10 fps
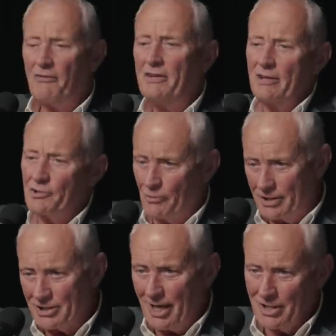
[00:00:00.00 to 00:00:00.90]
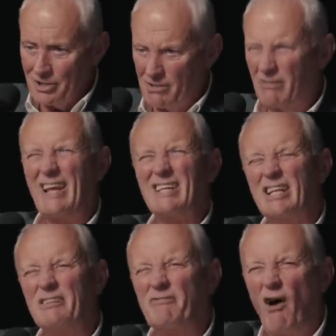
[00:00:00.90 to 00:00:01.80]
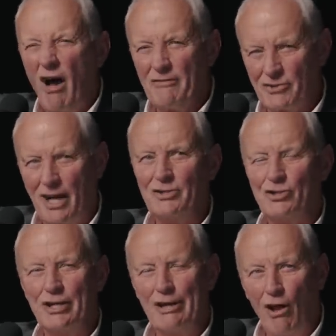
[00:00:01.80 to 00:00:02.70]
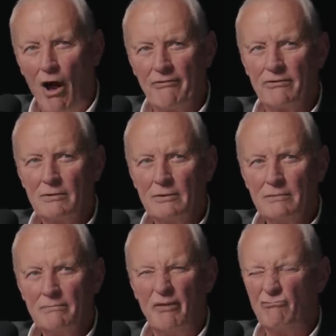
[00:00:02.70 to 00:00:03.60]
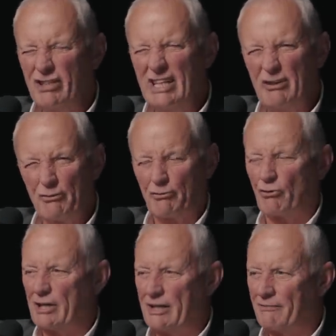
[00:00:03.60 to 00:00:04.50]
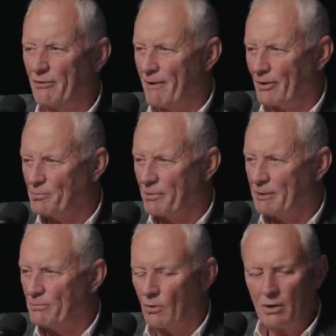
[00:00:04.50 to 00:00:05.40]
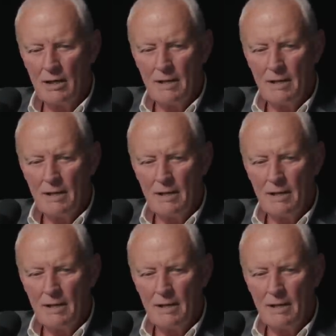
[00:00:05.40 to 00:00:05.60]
I think there's 3 stages. Actually, there's 5 stages in life, but really 3 for most people.